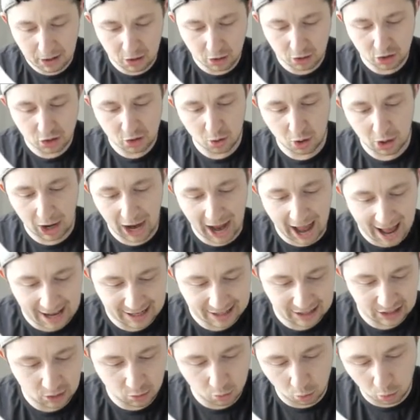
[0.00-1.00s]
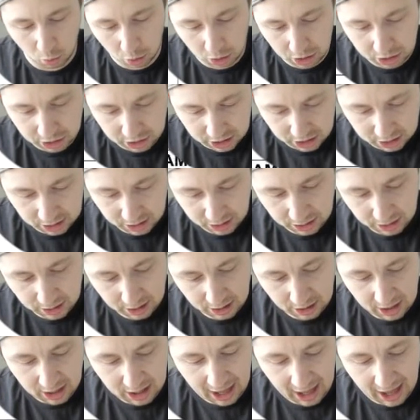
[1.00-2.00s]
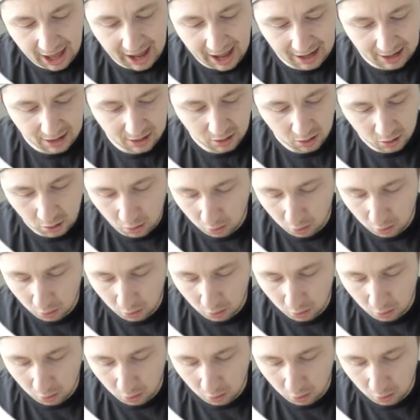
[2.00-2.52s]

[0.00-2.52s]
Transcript: here to our acid rules, and